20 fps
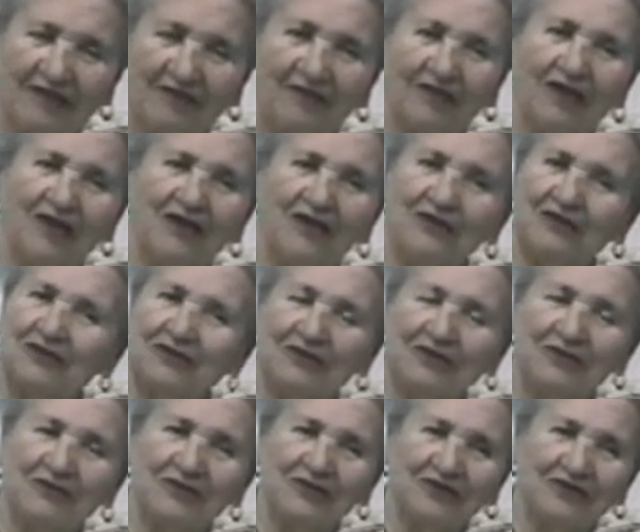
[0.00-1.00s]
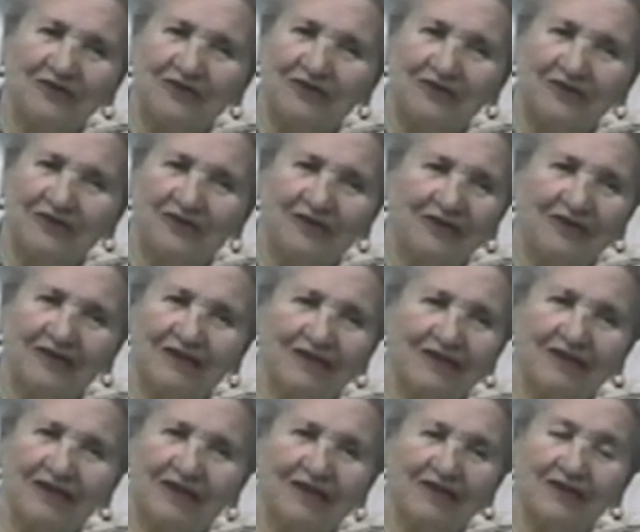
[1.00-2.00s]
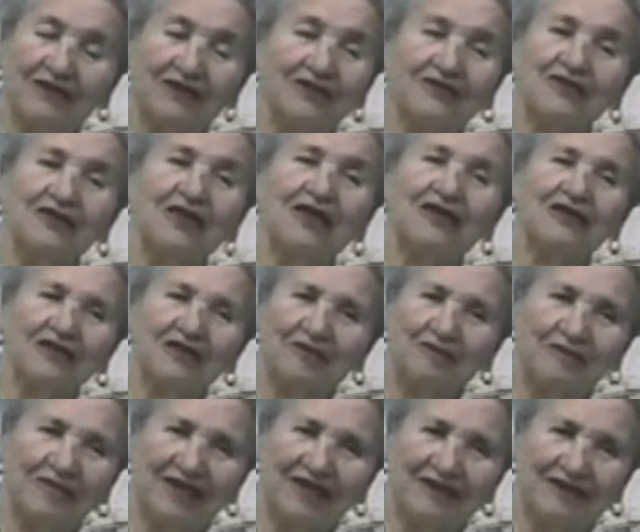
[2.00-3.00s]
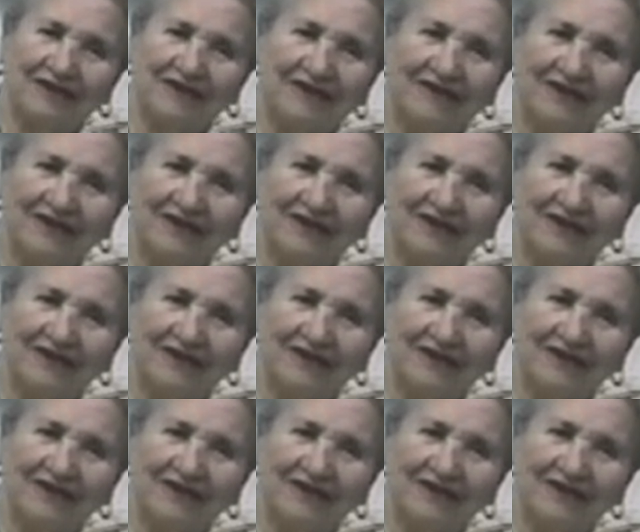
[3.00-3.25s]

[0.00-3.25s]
Uh, Honegger was a, a, a darling man.